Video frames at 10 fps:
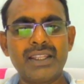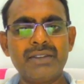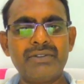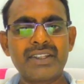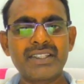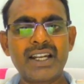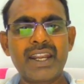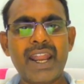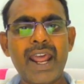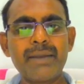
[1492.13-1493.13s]
The
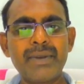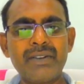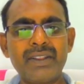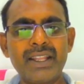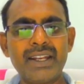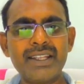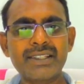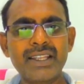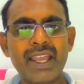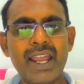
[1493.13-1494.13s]
frictional drag between the
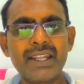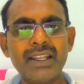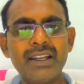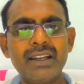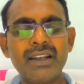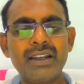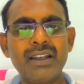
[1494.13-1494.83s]
disc and the